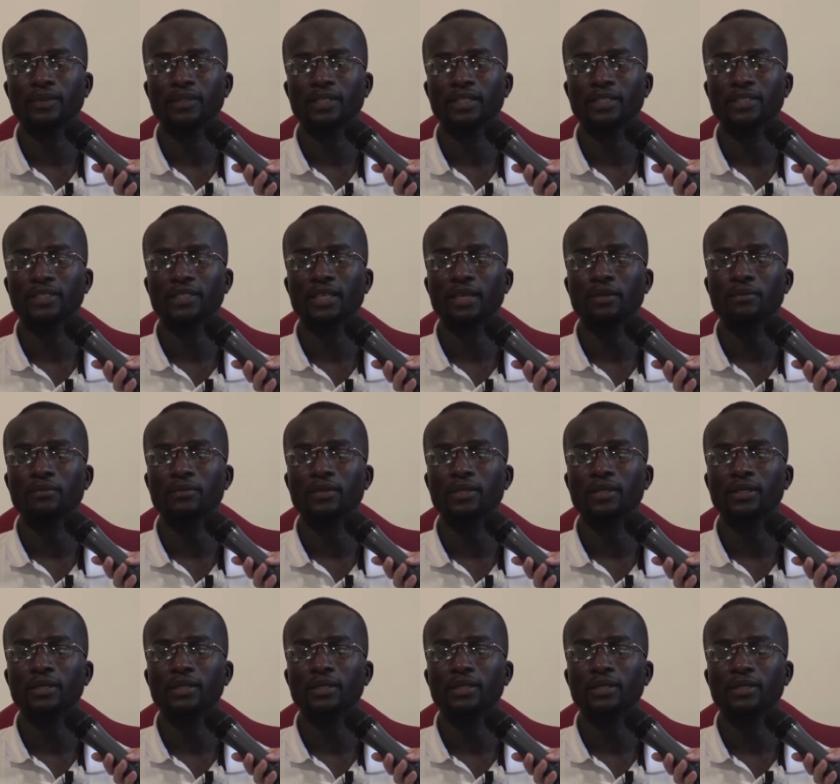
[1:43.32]
they sell
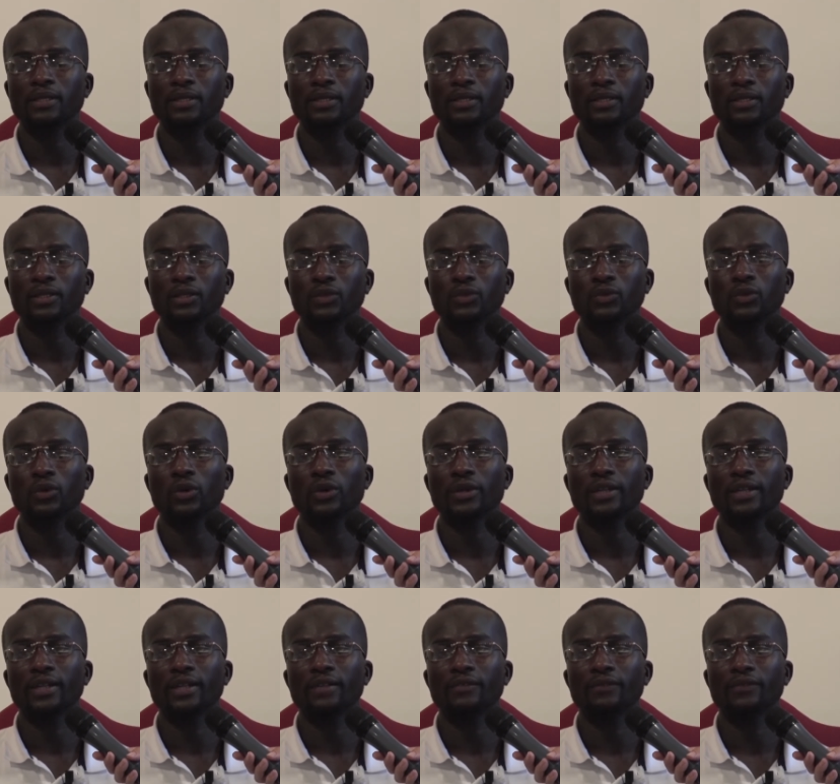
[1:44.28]
me
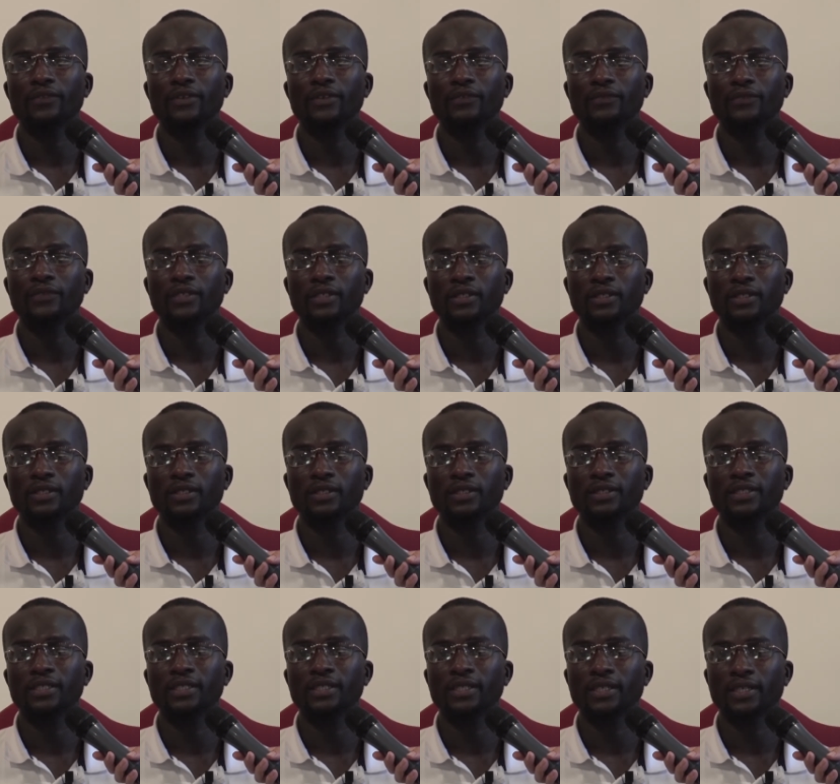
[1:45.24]
250
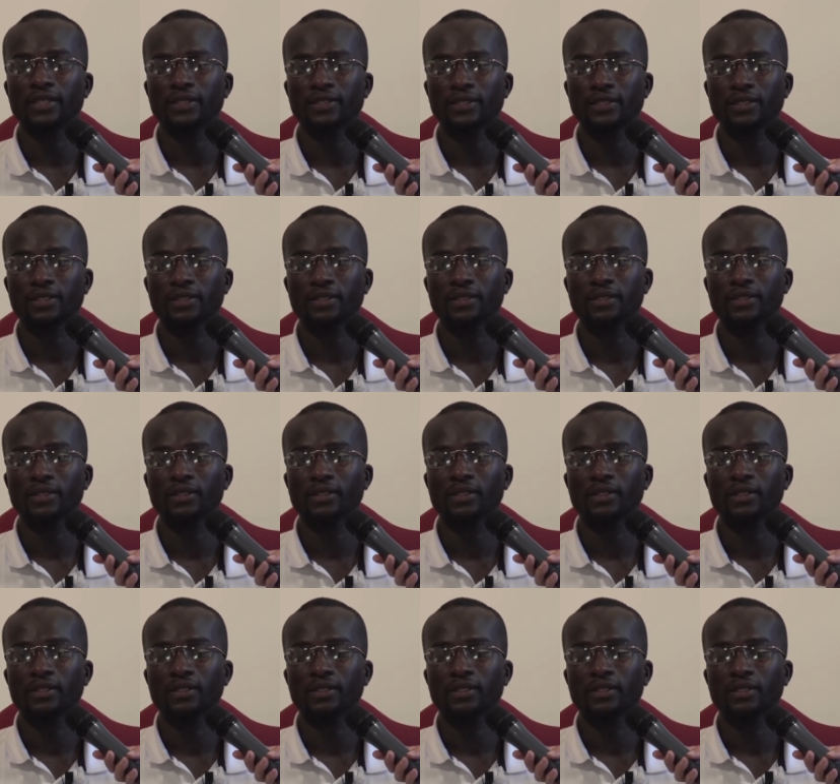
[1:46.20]
dinars.
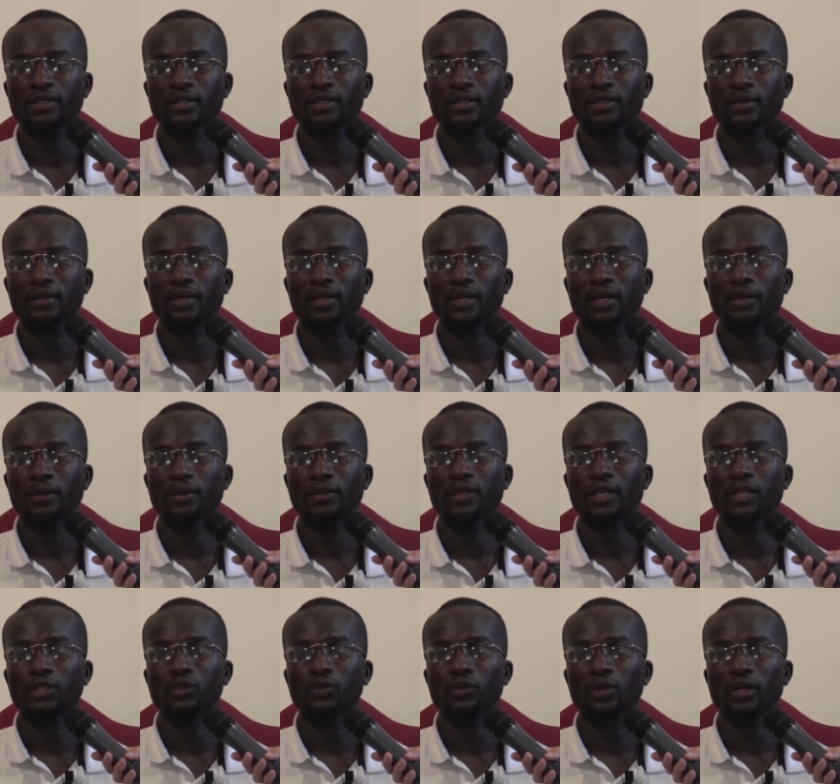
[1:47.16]
But
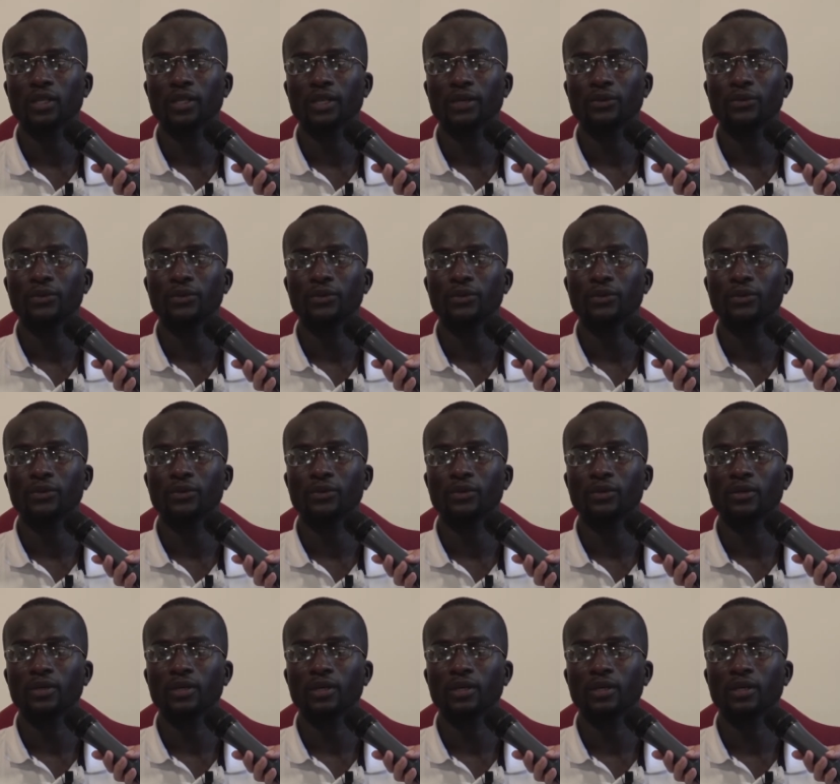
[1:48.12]
actually, I don't
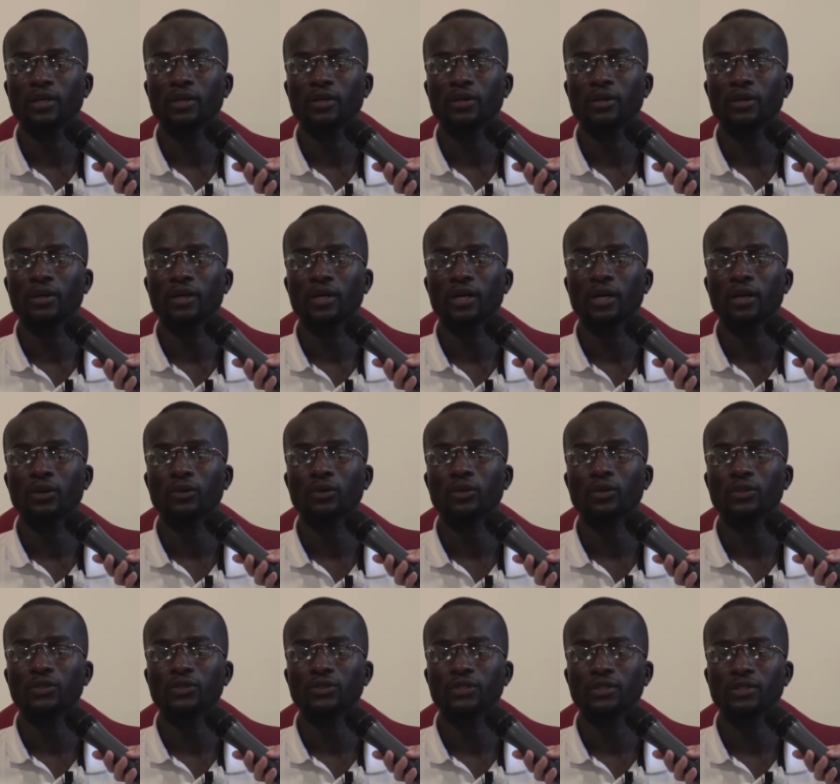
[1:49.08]
know how
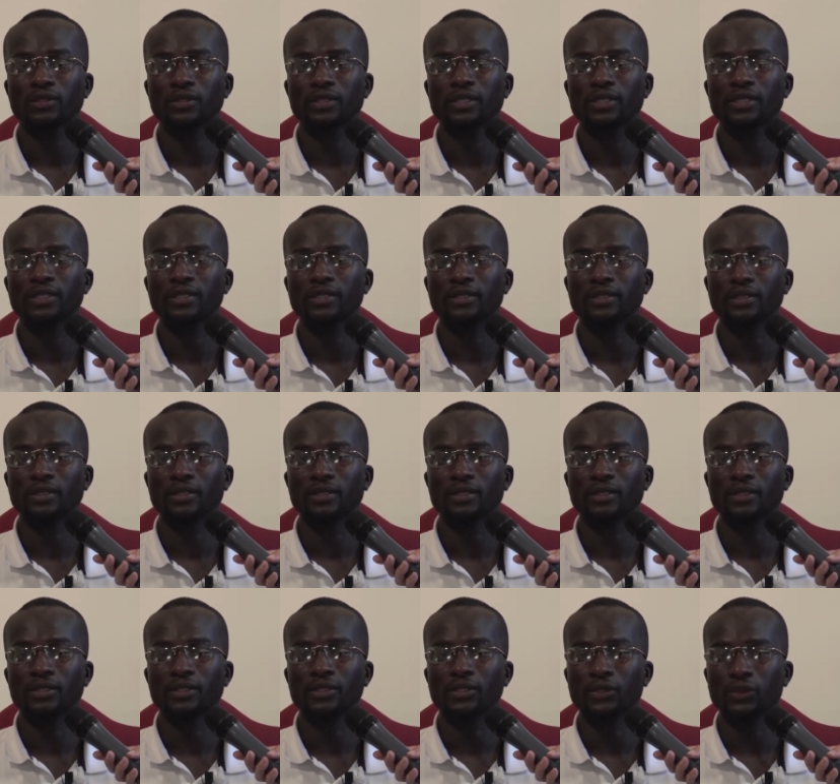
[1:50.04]
cost in
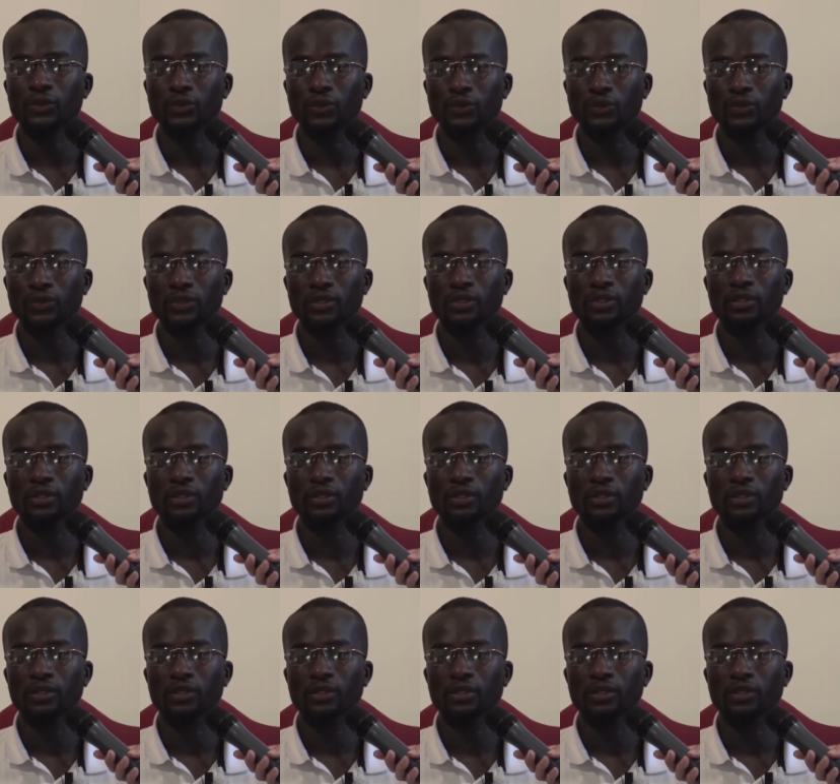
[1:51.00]
euros